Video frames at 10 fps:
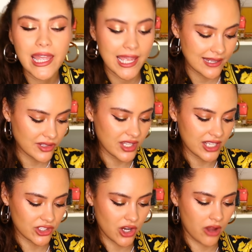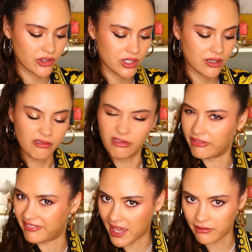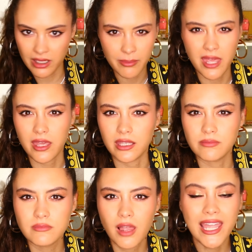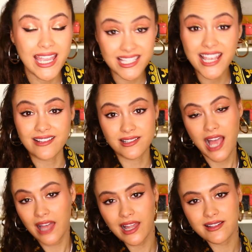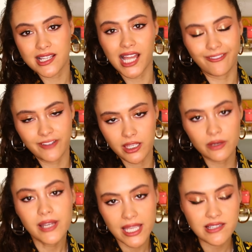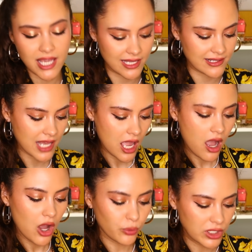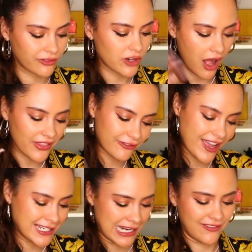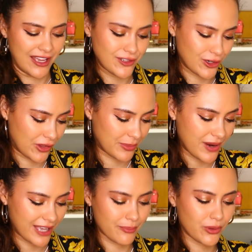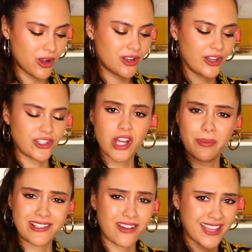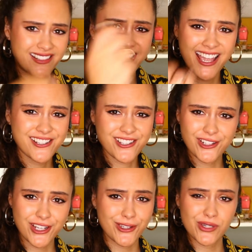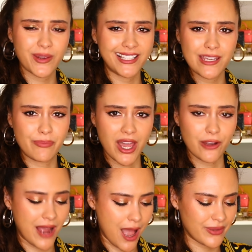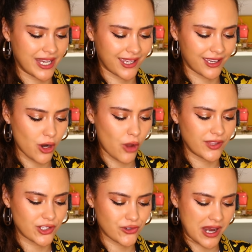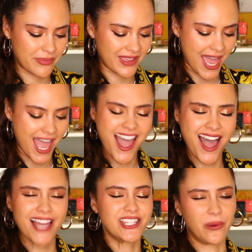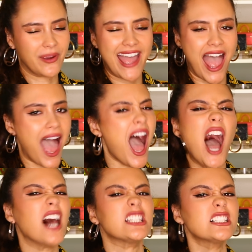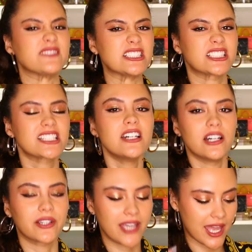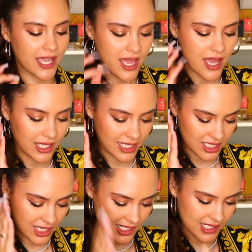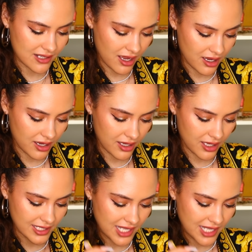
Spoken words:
Is this not very me? It is. I'll answer that for you. It is. You've got the Fendi FFs, you've got the Baroque on top. It's got this sodding twilly bow happening on the strap there. I don't care. I love it. Okay? And it is. It's